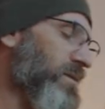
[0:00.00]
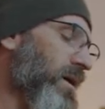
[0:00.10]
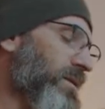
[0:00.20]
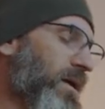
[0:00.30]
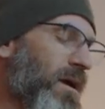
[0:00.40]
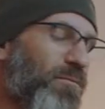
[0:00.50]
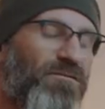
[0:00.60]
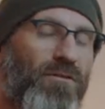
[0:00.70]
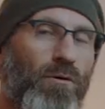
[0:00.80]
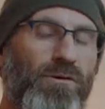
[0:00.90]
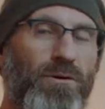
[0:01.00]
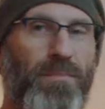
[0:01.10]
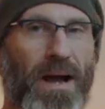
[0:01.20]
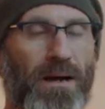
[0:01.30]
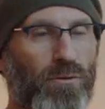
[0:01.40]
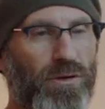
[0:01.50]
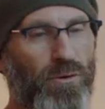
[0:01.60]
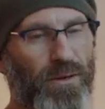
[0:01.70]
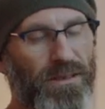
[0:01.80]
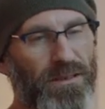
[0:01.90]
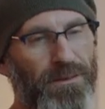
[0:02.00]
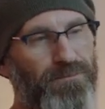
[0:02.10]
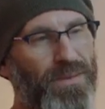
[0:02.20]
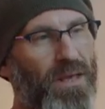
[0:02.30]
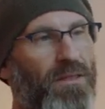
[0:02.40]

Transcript: slide the camera forward or backward quickly.